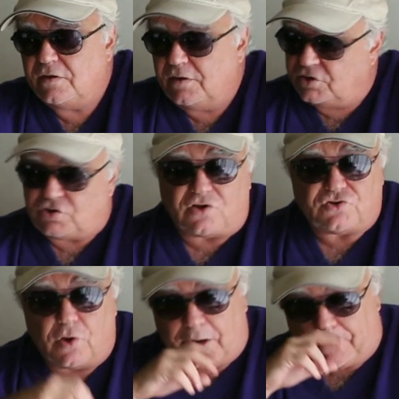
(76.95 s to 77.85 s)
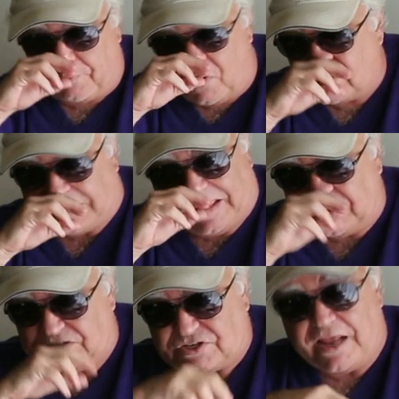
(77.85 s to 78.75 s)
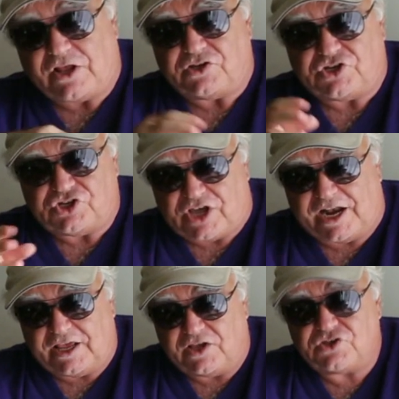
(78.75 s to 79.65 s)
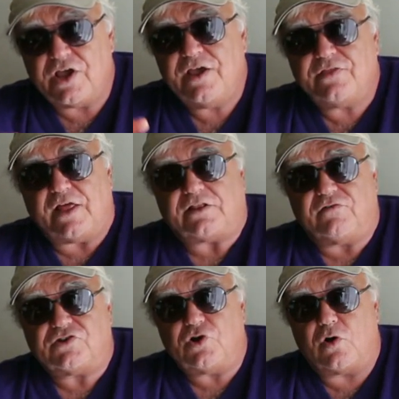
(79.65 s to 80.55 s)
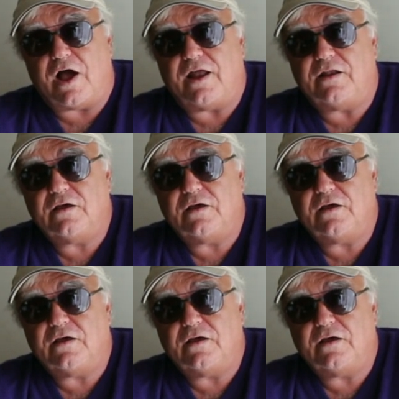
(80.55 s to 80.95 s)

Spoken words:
He's also going to most likely state, because he said he is, that there is no God.